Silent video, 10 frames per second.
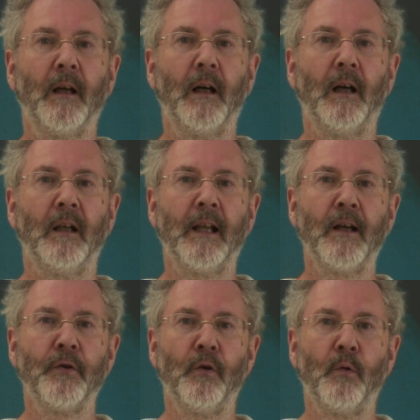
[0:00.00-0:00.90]

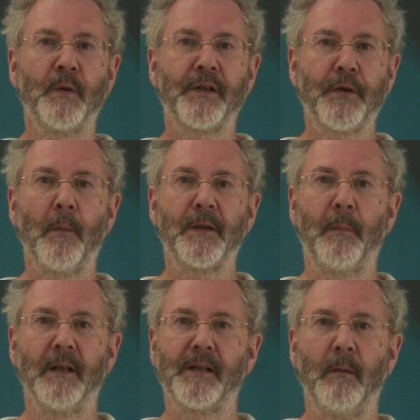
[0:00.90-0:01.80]
Leonor was stopped
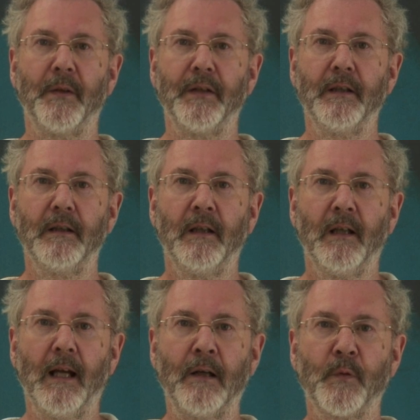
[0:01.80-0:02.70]
by somebody
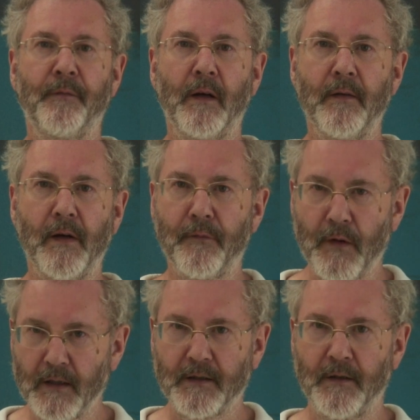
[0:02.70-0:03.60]
and was very, very
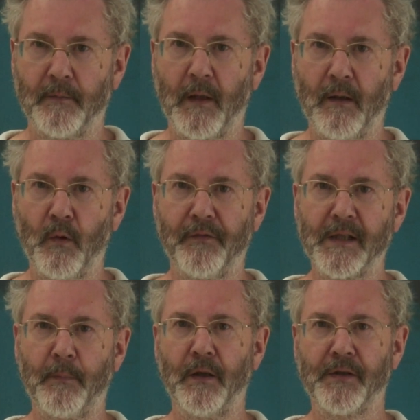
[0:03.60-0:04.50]
frightened by what
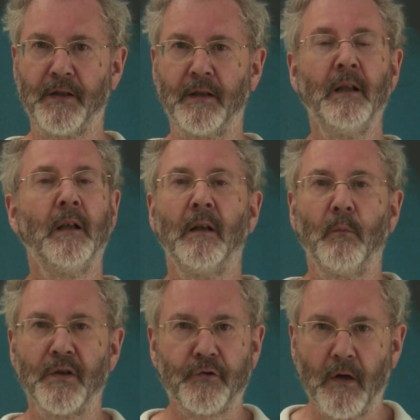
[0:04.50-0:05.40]
this person
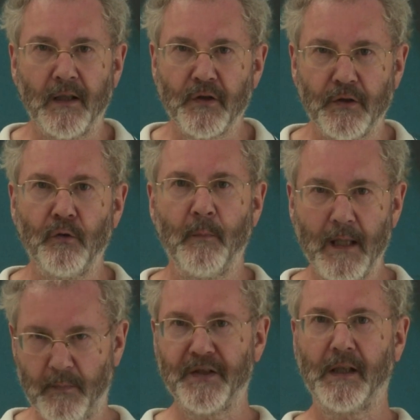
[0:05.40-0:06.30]
was trying to do,
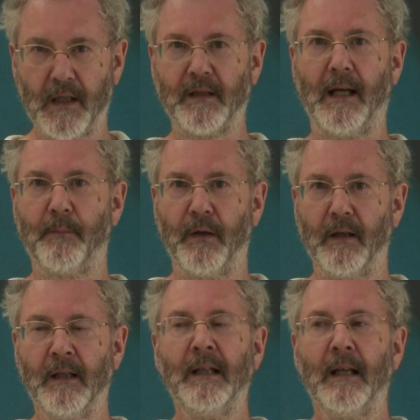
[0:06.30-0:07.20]
maybe to kidnap her.